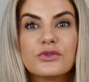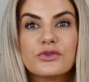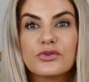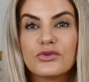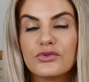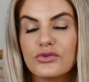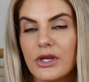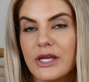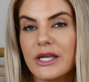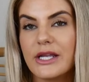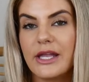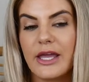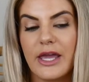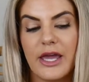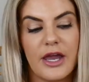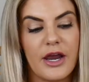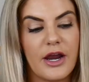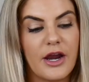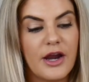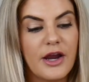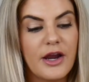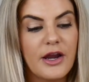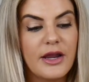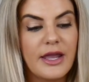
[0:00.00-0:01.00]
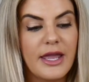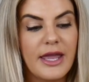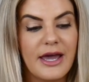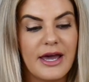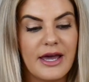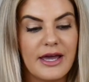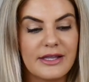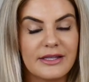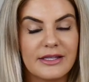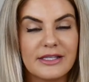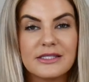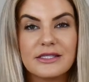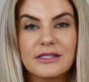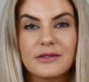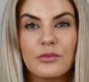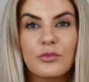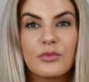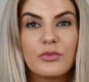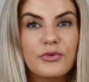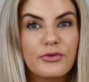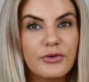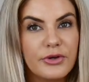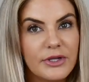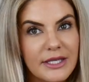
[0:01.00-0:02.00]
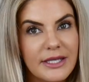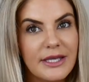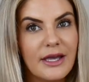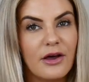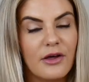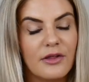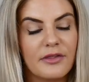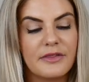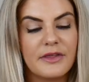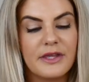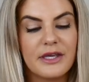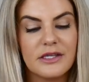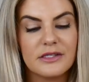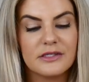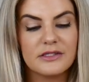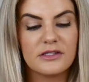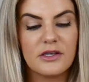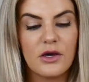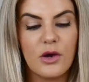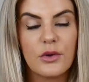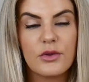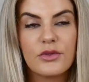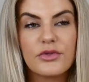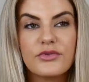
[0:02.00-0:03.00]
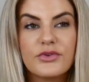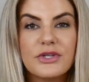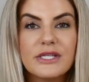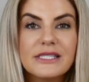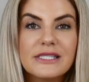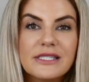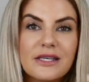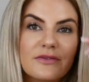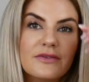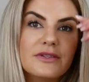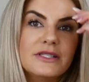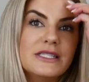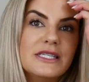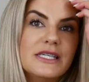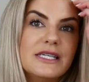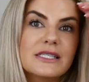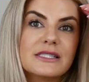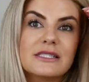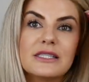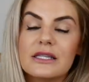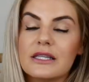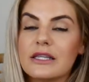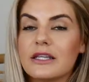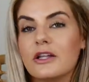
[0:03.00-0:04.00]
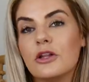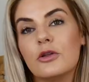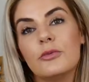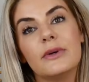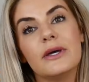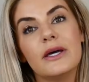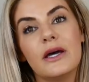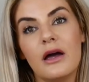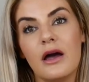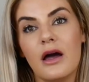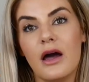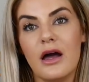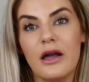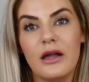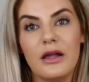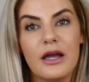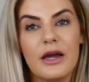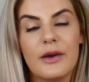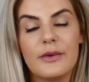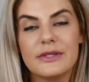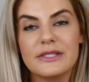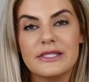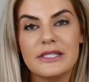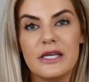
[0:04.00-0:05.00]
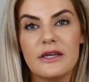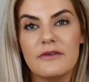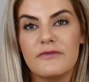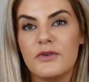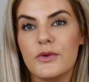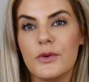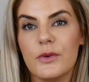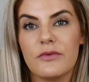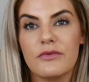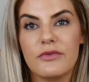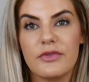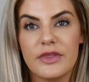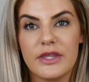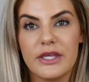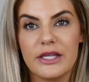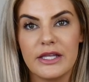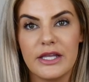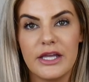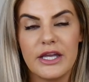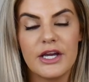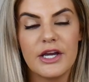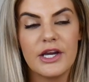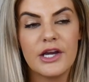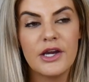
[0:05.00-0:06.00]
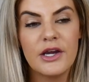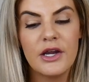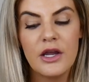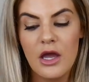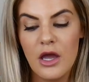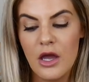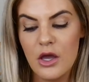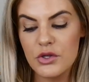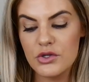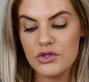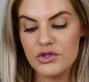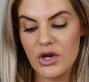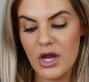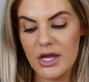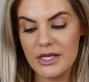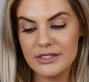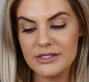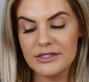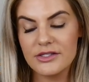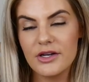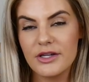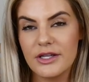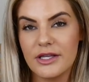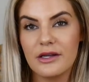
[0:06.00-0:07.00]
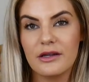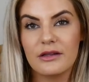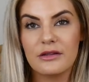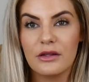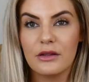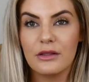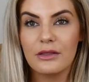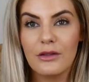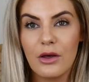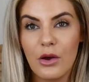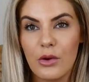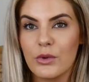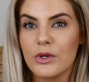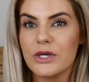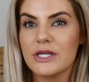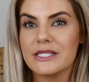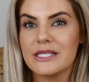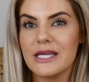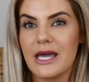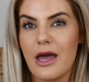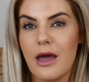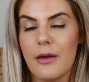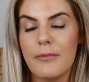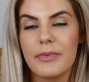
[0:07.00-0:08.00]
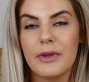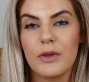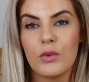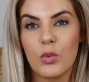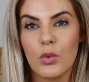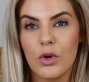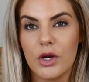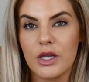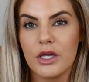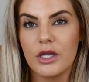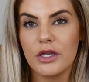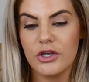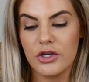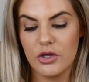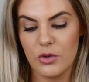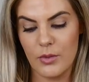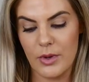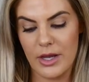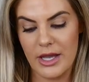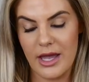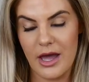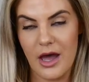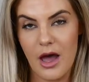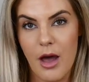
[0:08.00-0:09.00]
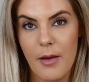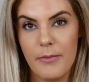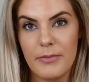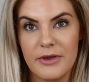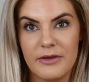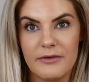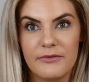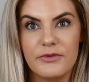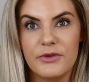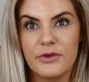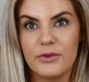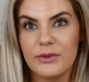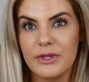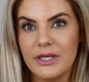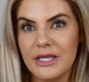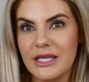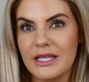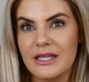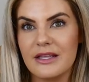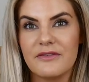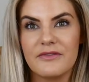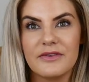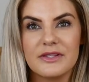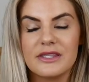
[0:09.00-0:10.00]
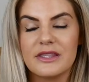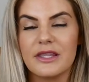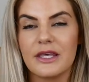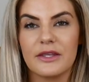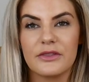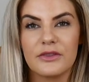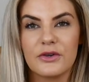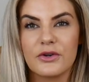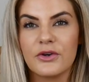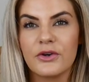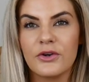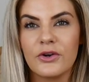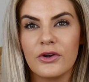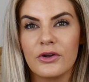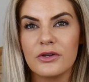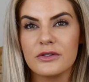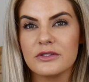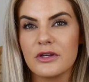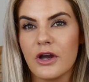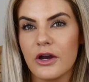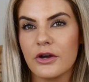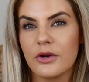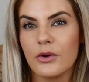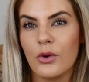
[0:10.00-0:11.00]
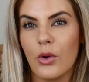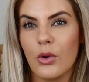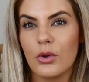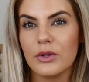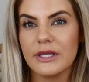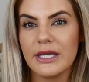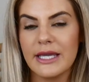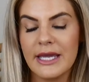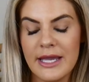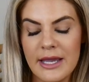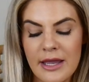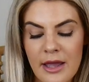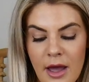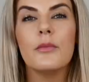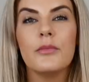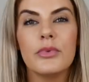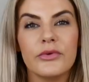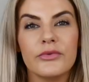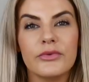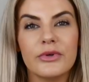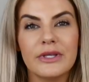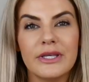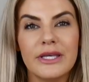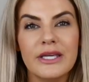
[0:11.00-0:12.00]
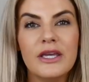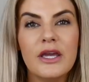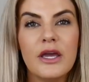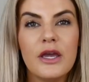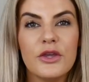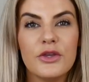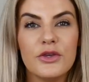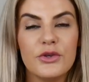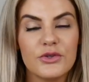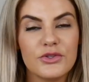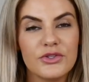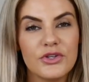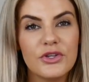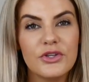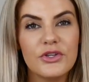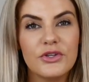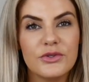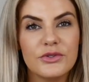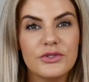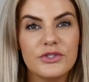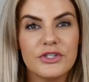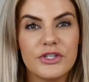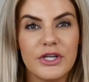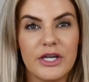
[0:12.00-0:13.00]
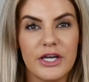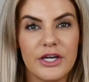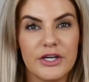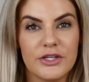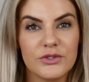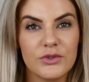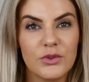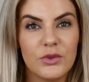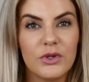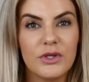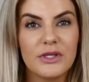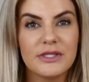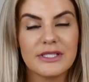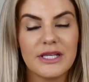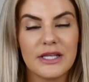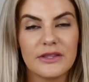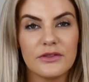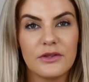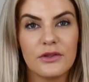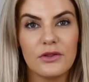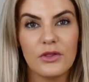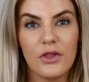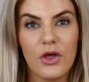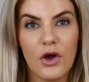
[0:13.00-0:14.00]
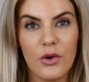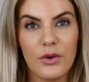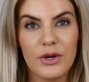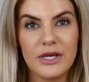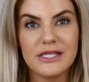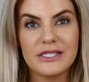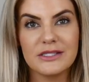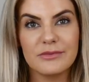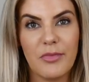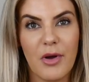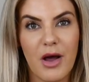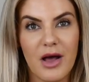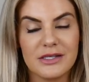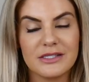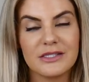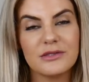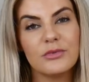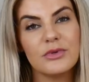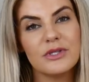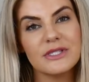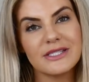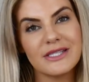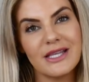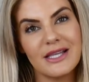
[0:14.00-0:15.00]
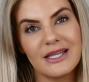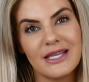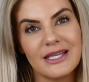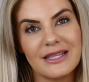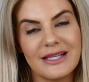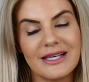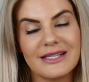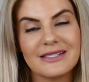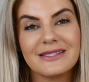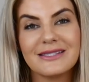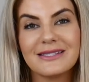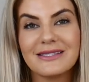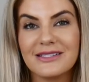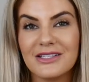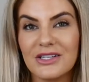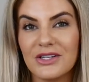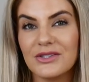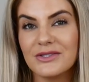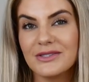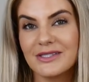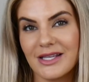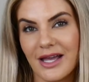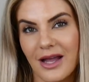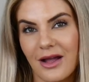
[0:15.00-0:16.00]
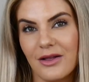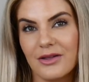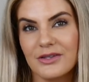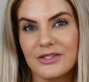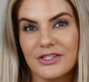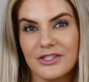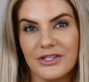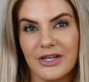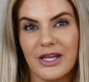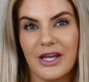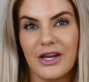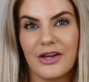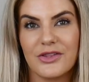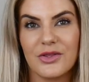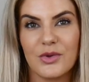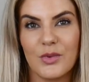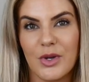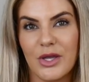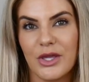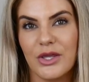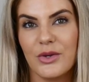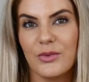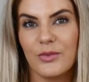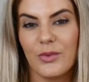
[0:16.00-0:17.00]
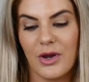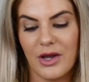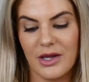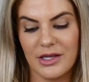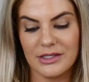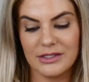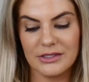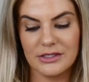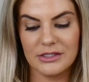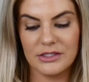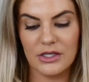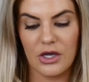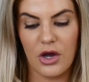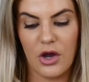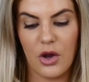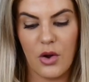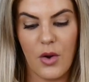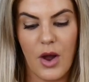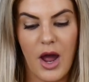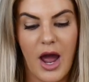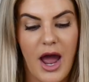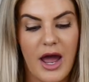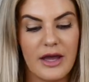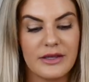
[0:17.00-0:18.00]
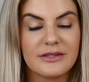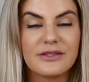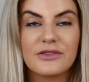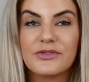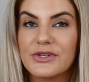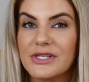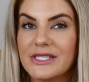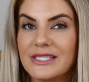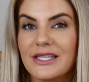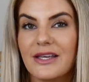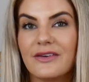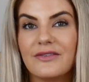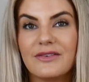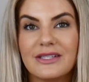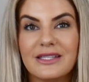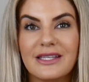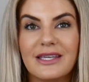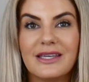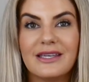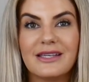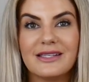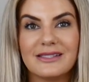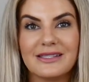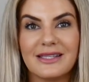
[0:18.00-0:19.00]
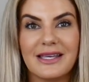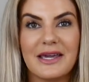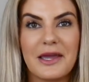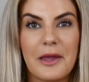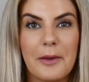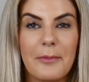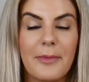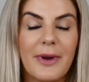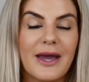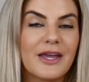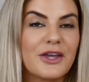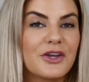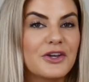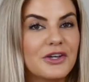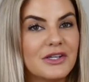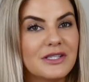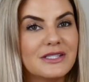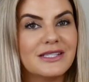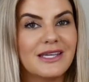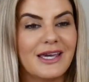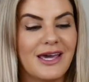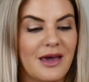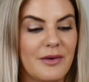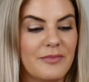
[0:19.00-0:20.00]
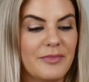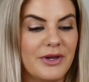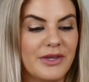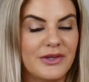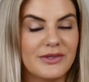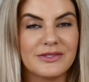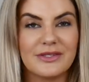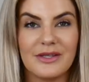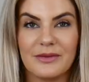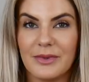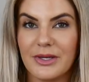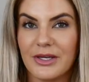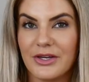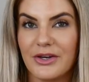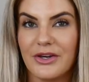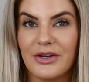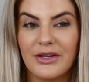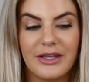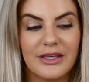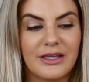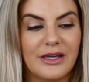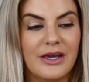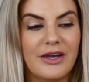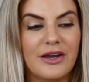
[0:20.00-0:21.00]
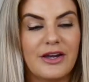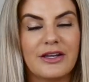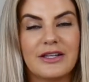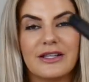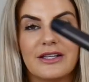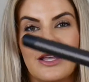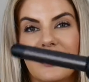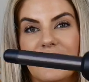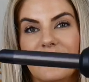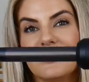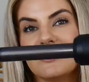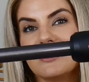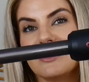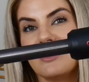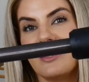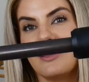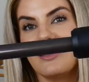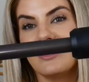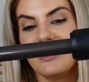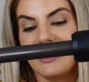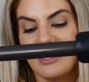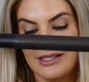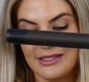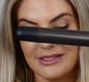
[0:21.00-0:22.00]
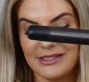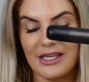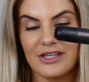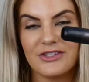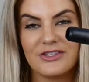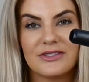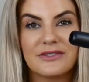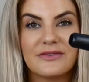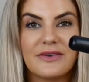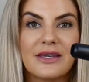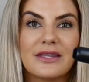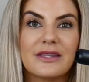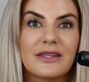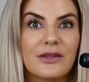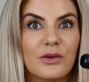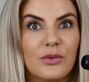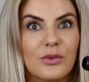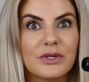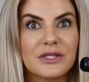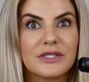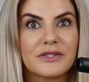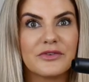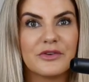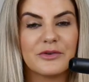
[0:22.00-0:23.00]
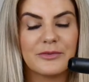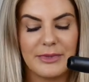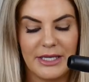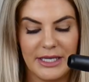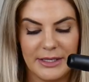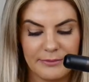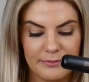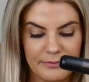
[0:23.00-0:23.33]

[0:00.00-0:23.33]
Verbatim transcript: straight hair, and it's pretty healthy. So 370 is a little bit hot. I would say if you have thin hair, try starting on a lower temp and working your way up if you need, if it's like the curls aren't holding. But really, you should use your hair tools at the lowest possible setting that still styles your hair the way you want. So 370 is like my good temp. I use it on my curling iron and I use it on this. I just find that it works for me.